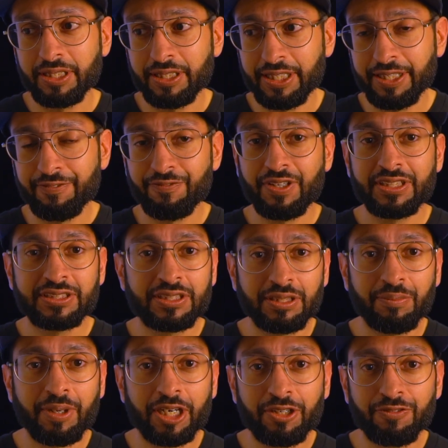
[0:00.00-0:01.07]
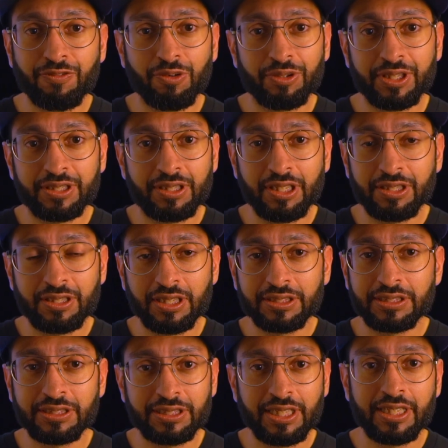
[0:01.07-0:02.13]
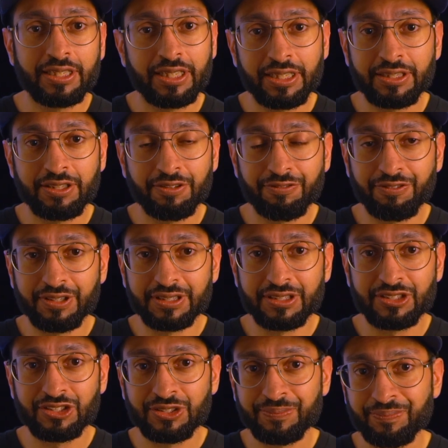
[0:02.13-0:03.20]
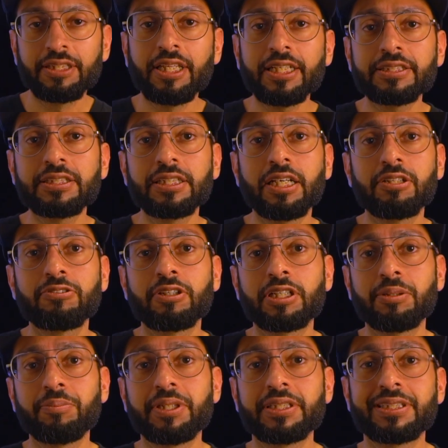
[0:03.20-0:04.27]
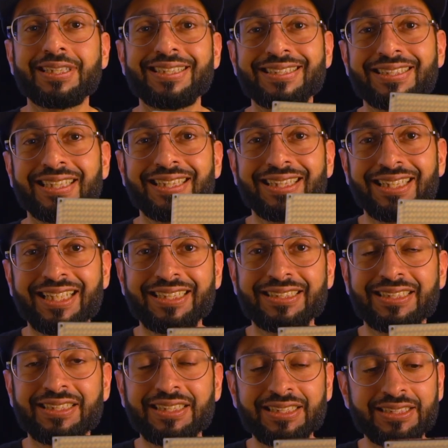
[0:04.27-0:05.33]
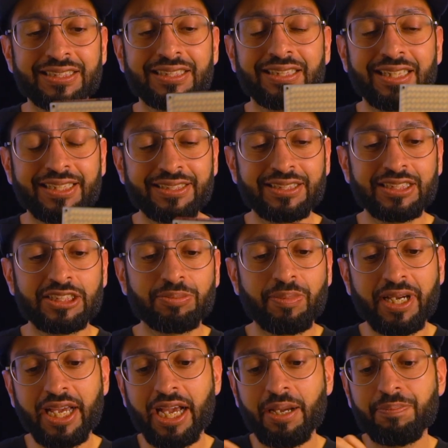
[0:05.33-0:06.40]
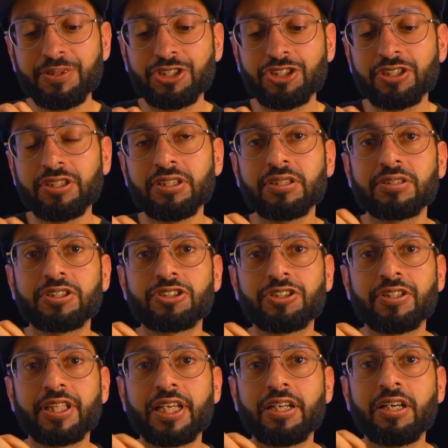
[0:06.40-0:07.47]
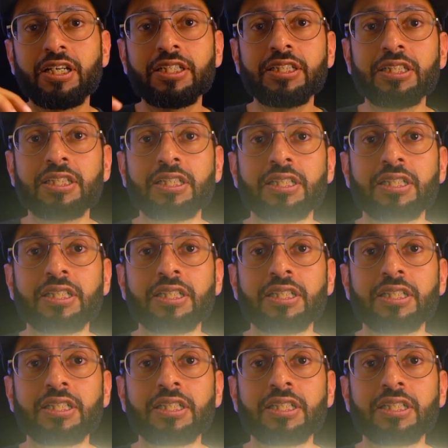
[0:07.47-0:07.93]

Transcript: invest in a microphone. It does a day and night difference. Next thing I'd recommend is a light. This light is by Aperture. I'm going to turn that on.